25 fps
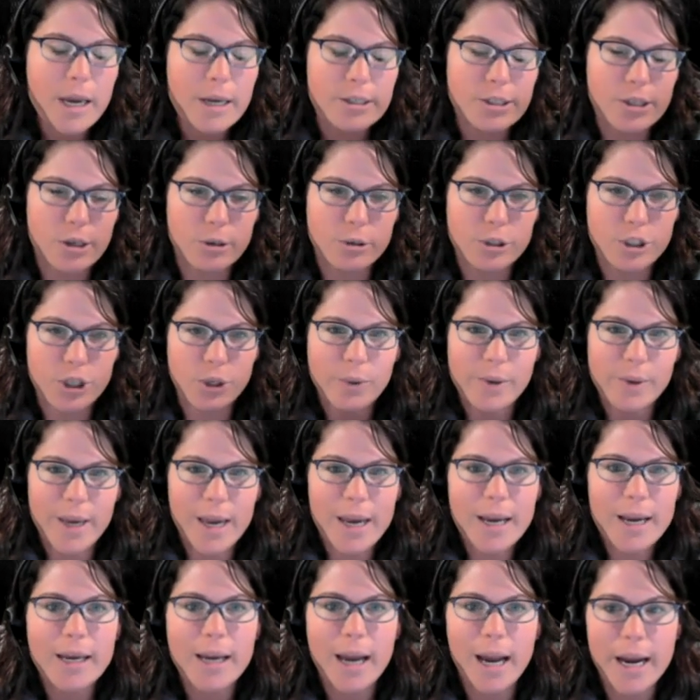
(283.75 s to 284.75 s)
So she'll
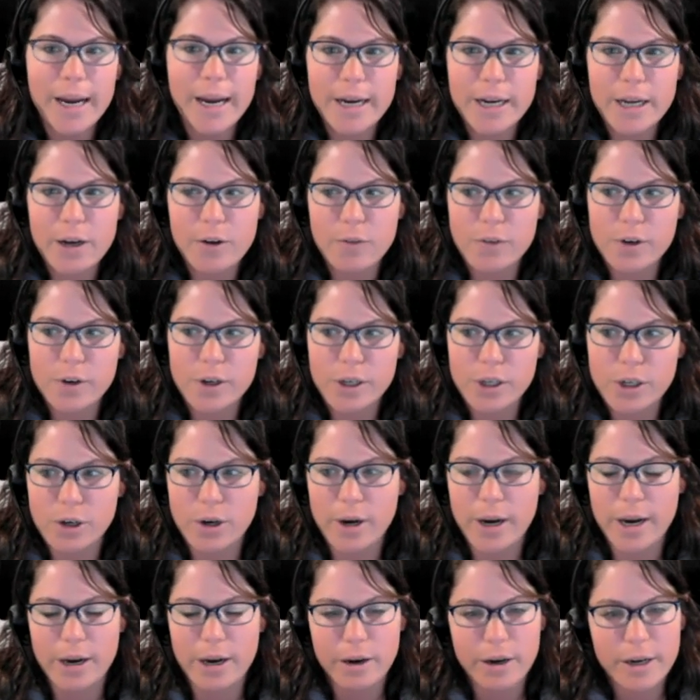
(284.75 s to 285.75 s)
get kind of
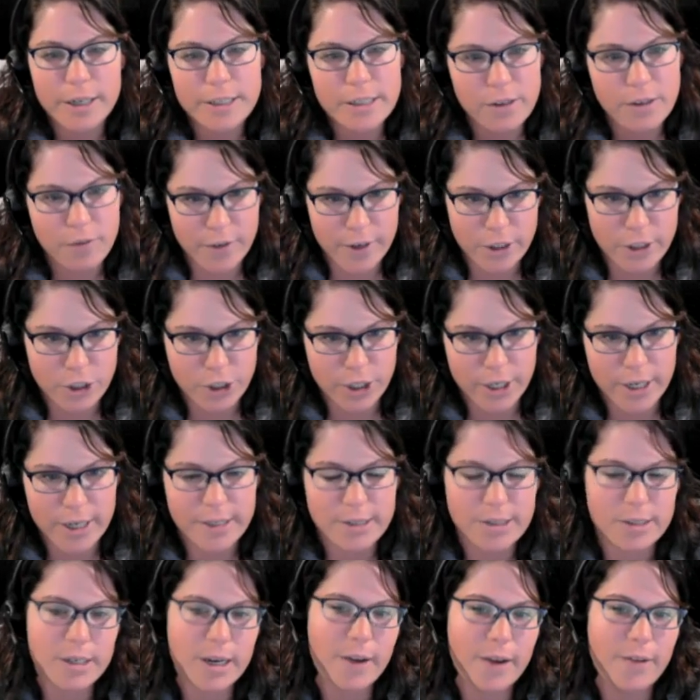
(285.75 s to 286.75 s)
your areas of
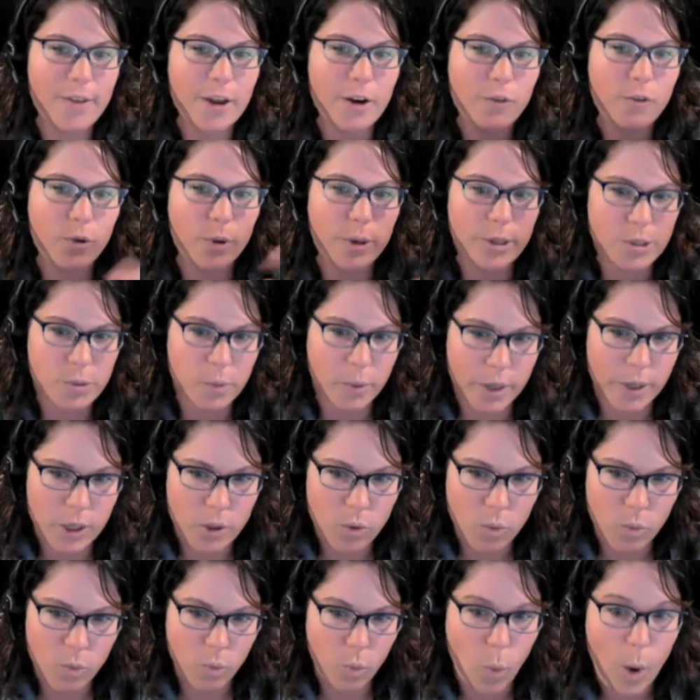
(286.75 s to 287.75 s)
interest and then, of course, where
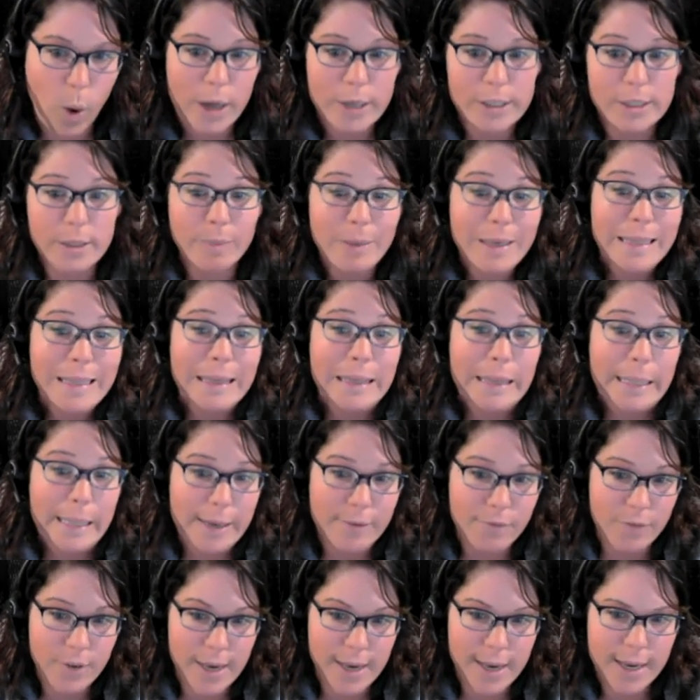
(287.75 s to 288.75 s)
you want to be
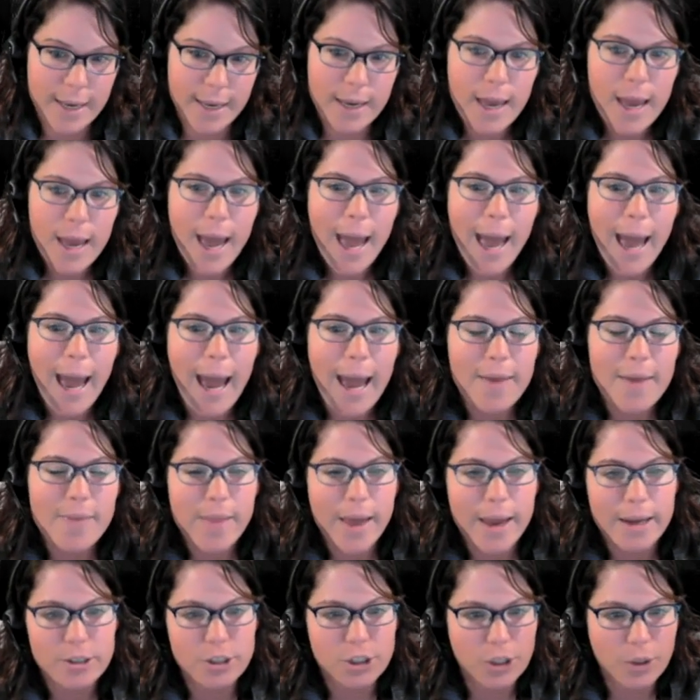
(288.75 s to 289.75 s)
living. And
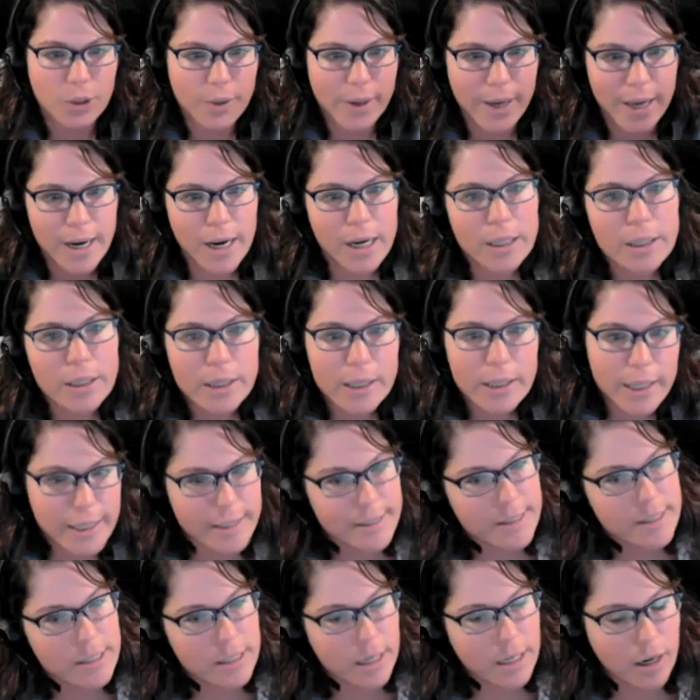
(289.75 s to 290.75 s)
then she'll get a
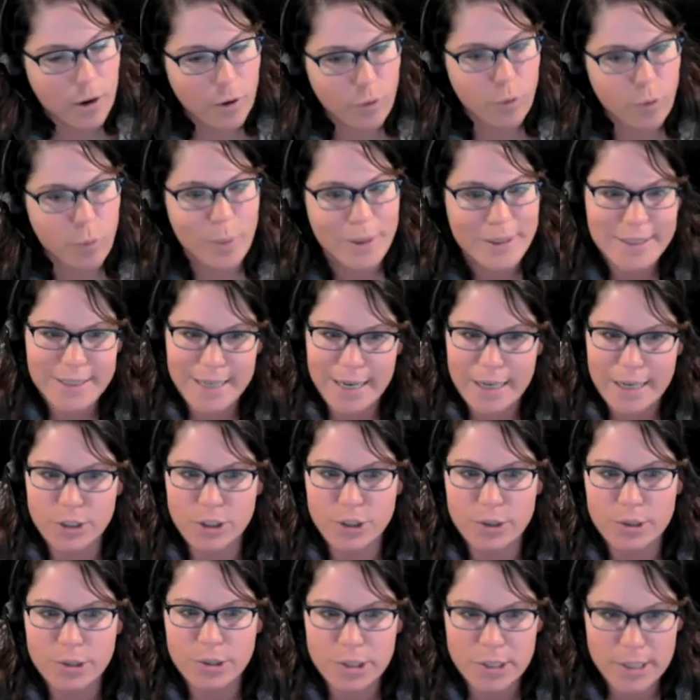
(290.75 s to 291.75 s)
list of
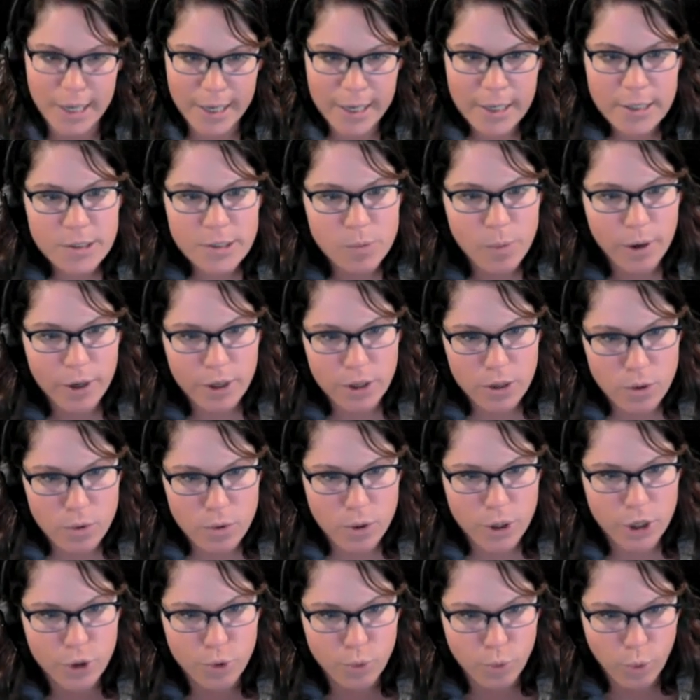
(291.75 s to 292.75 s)
potential sites where you
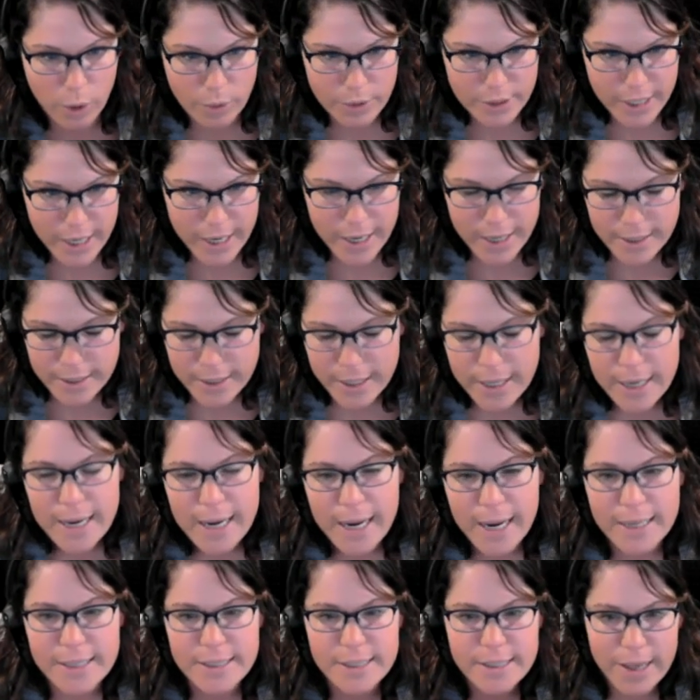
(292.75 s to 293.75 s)
could rotate
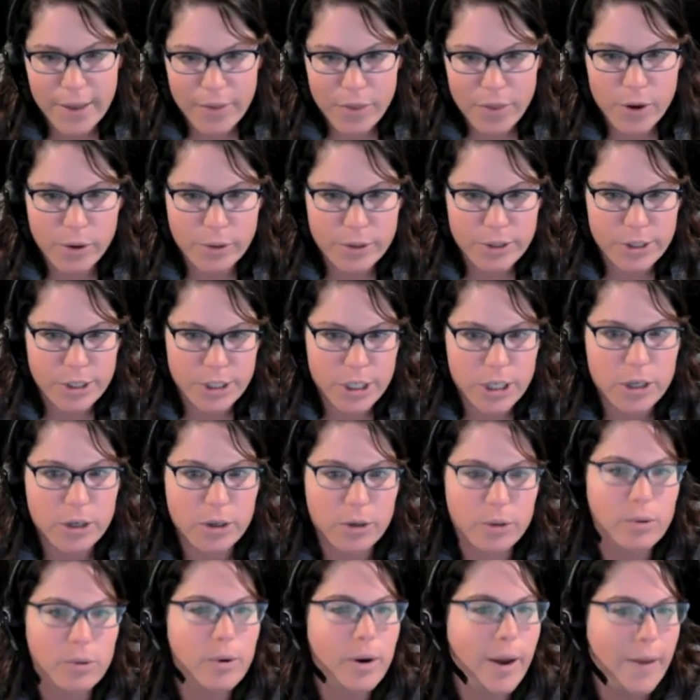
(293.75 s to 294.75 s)
and send those to
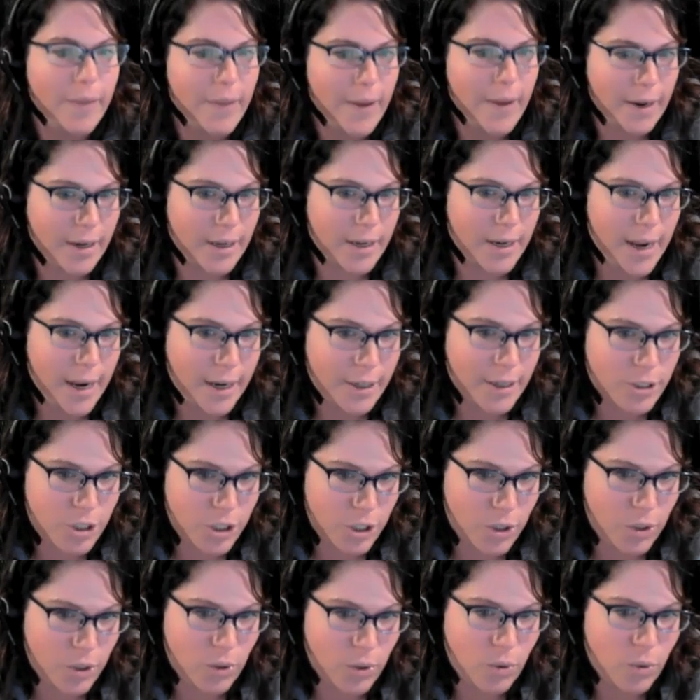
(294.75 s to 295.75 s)
you and then connect
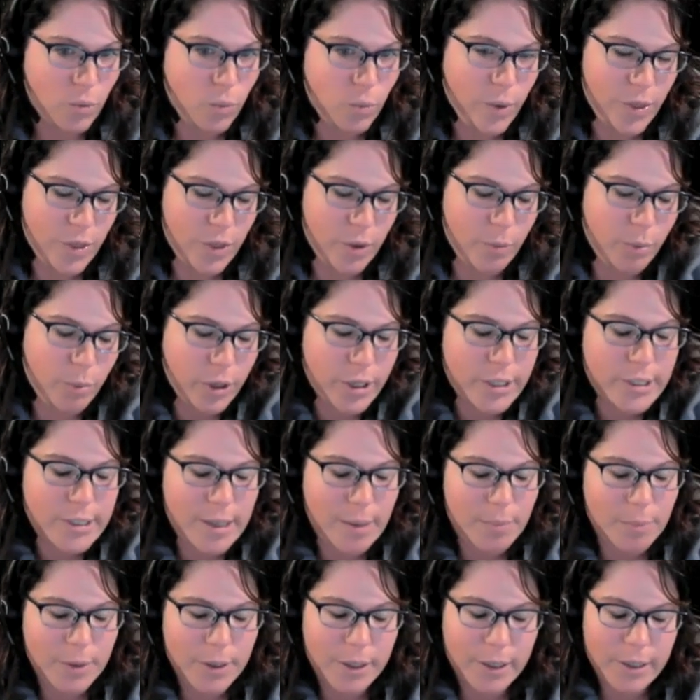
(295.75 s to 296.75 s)
you with the
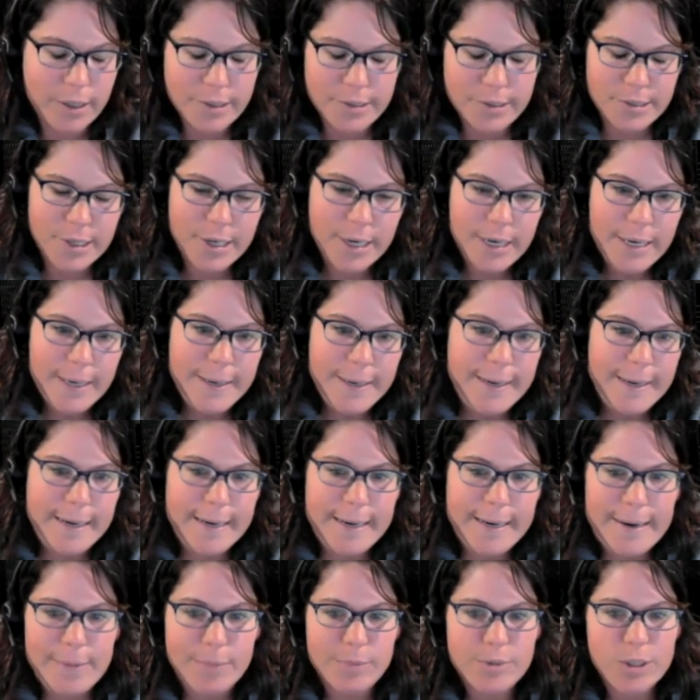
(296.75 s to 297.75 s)
preceptors.
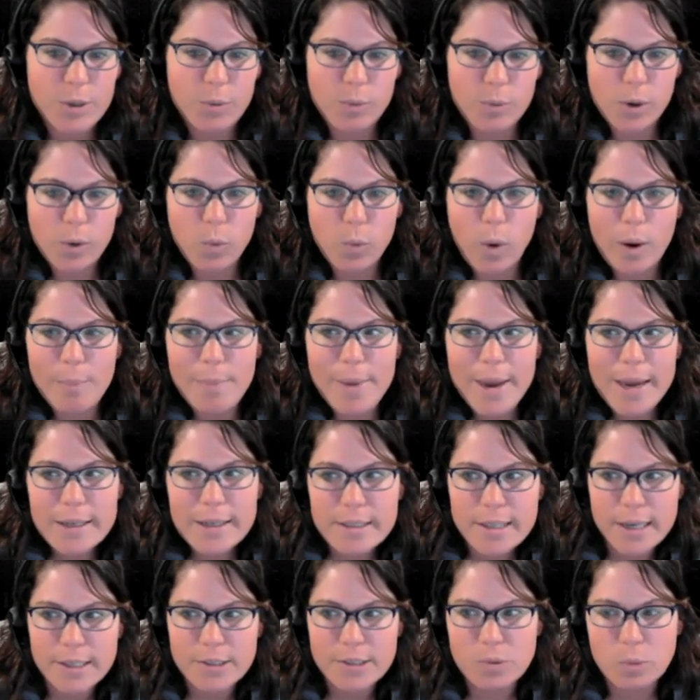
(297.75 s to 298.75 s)
Um, so, what, what
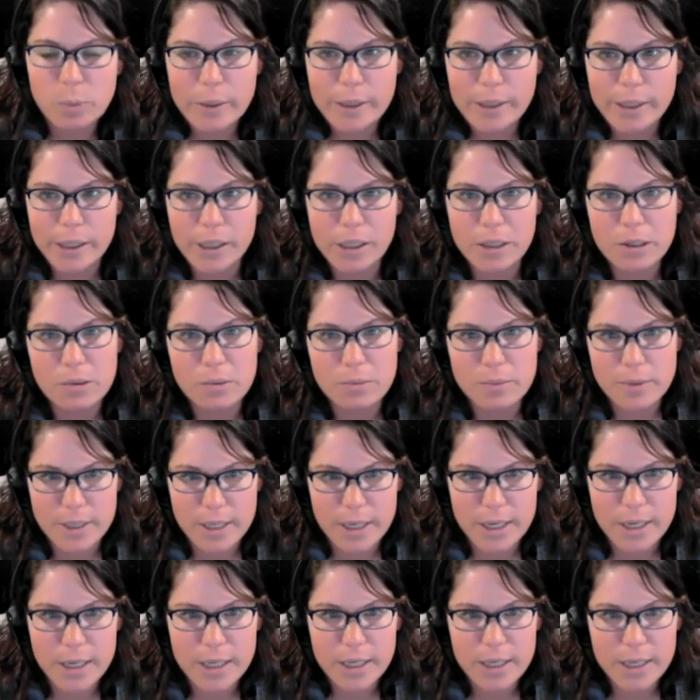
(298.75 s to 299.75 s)
makes us really
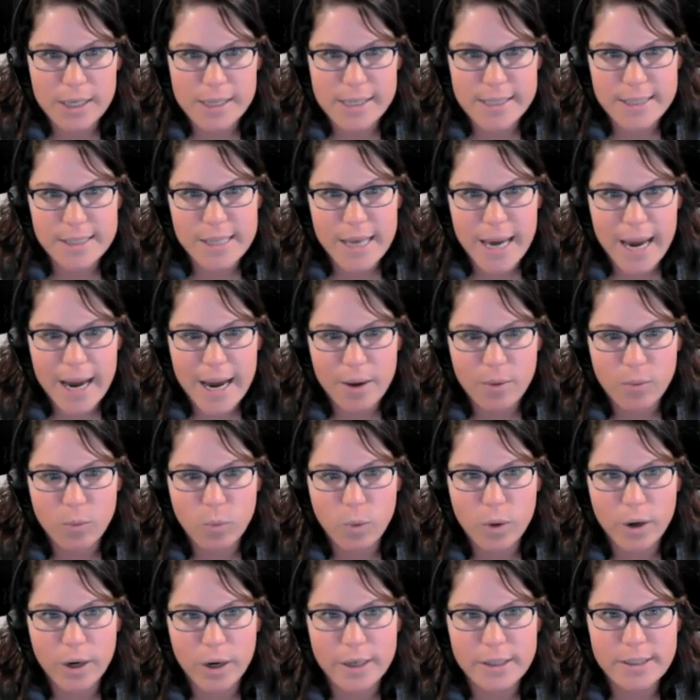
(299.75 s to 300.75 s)
unique is that
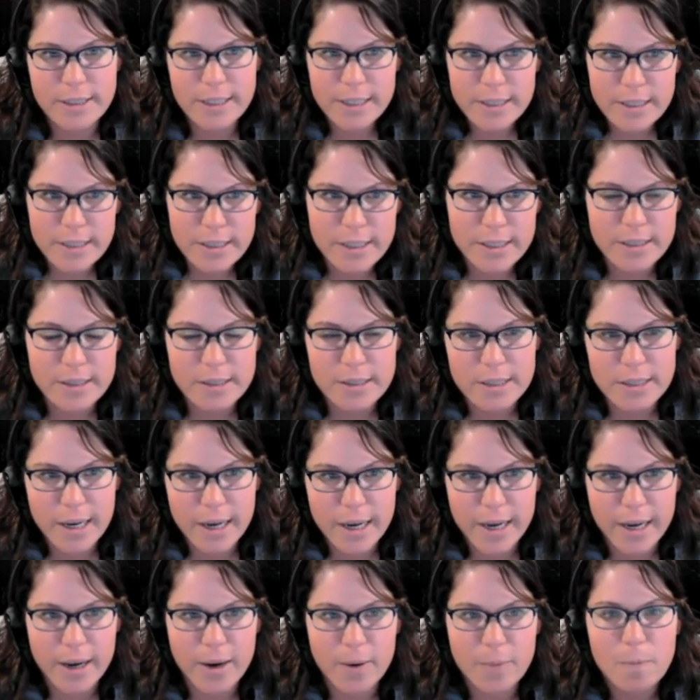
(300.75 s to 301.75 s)
we're a distance
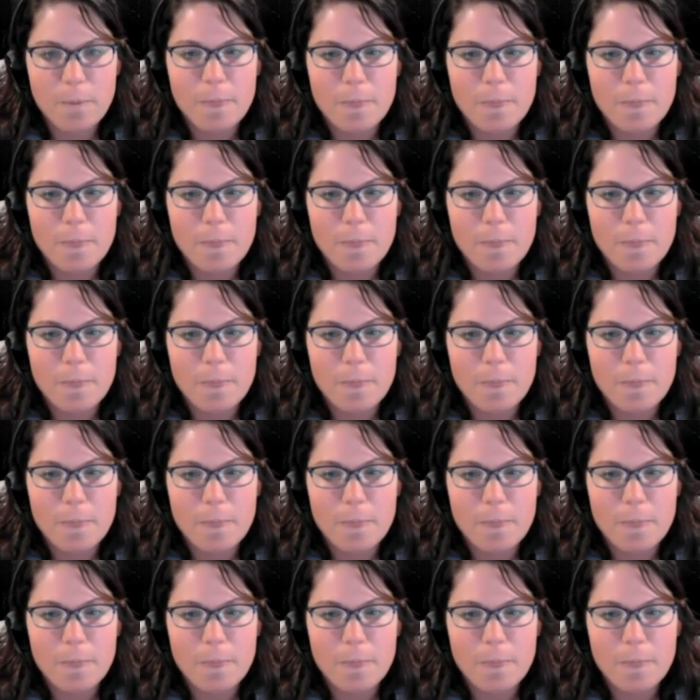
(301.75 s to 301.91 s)
site,